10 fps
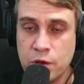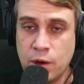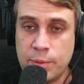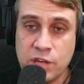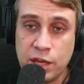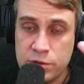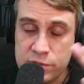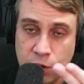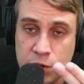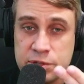a website
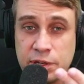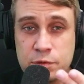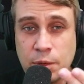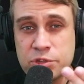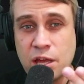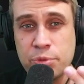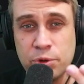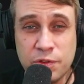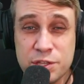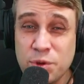using hosting as a website
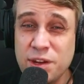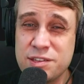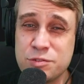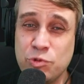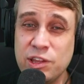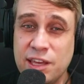builder. This one is really